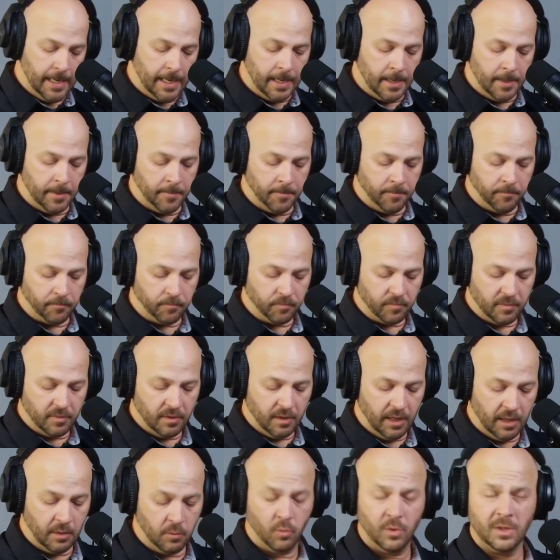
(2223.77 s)
And
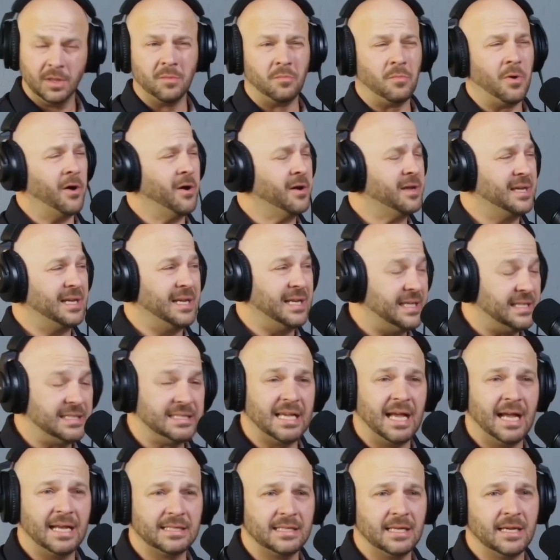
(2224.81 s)
when the market
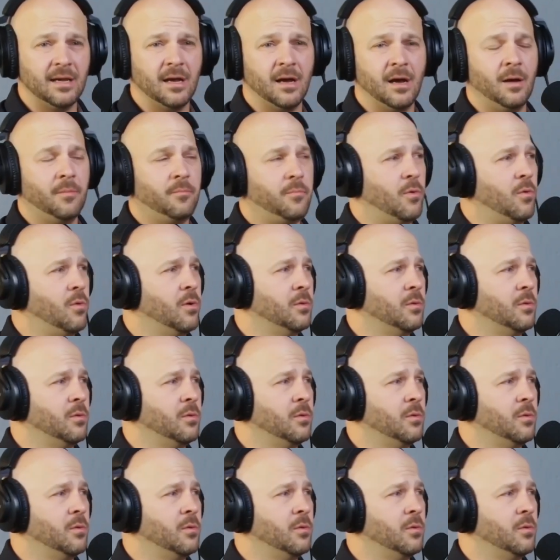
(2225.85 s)
is acting up